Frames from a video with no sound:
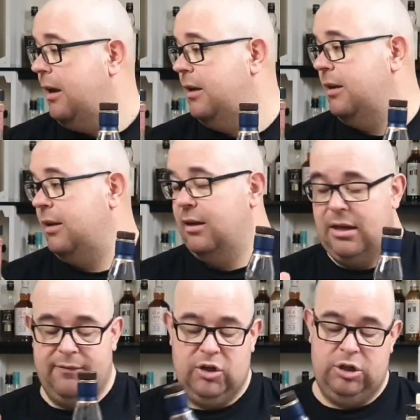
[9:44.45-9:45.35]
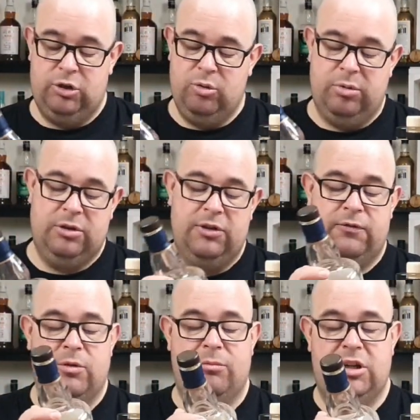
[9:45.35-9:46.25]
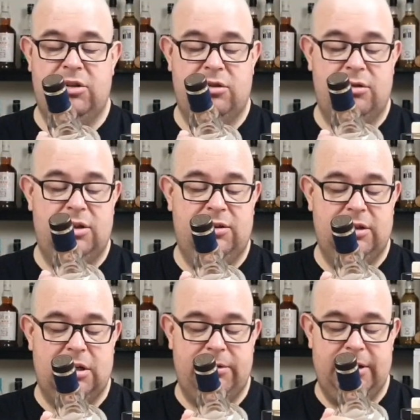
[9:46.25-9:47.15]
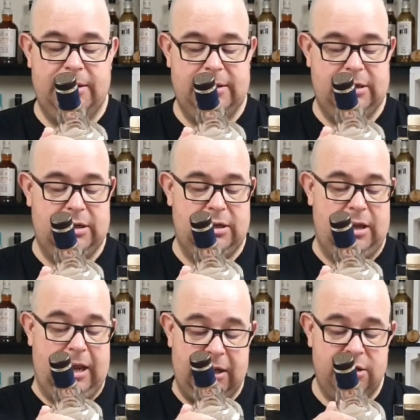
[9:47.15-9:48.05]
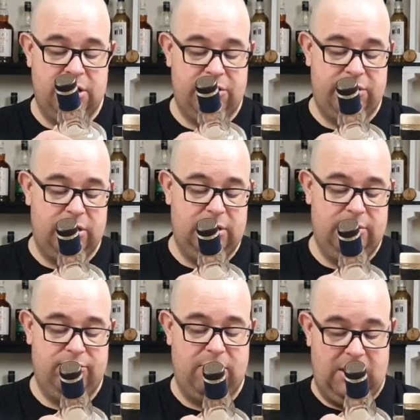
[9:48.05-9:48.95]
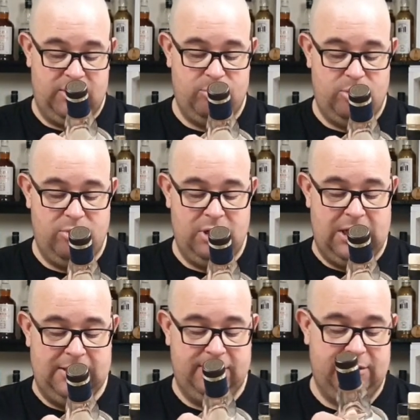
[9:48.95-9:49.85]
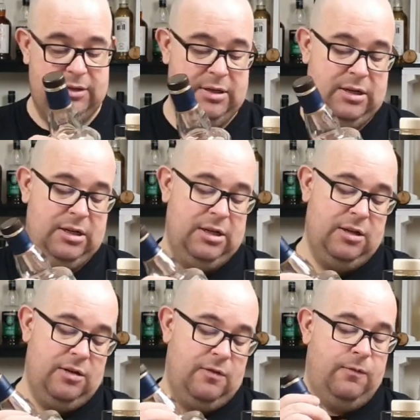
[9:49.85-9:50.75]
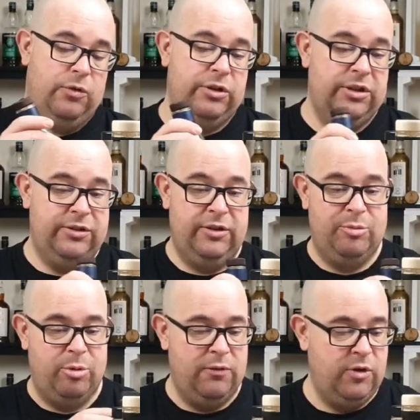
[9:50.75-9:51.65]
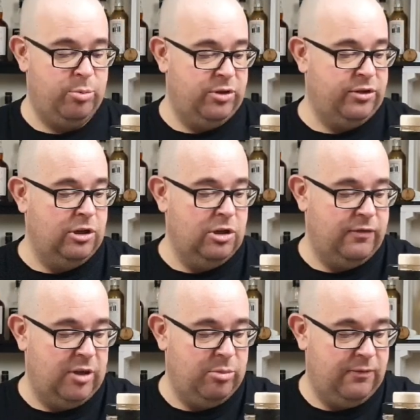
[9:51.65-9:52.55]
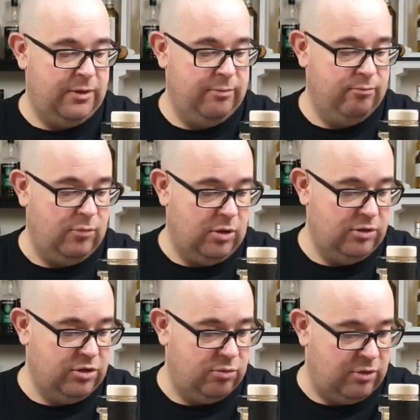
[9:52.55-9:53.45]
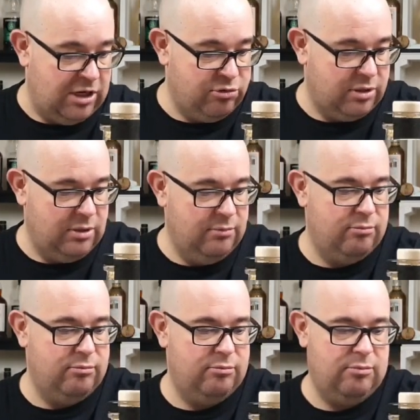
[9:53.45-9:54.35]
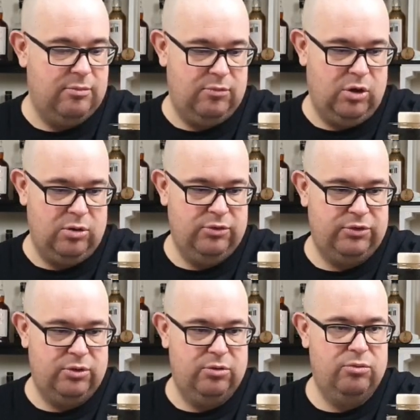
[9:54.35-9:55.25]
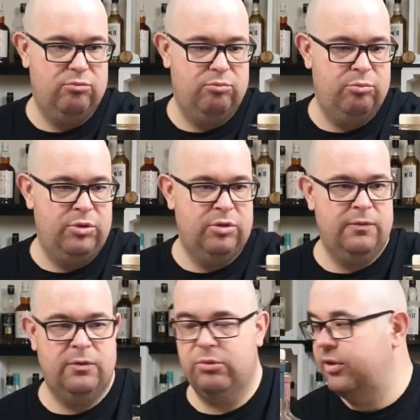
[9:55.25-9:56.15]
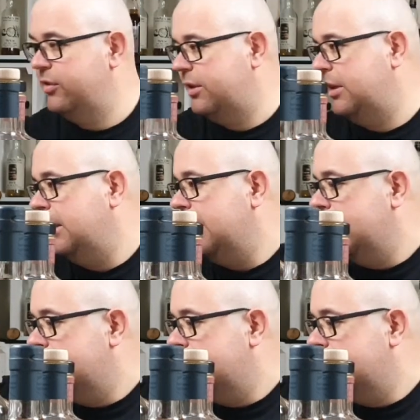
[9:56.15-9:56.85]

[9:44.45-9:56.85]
I've got 2 bottles from Deanston Distillery, 18 years old, ex-bourbon casks, 46.3% of ABV, also natural, also beautiful whiskey.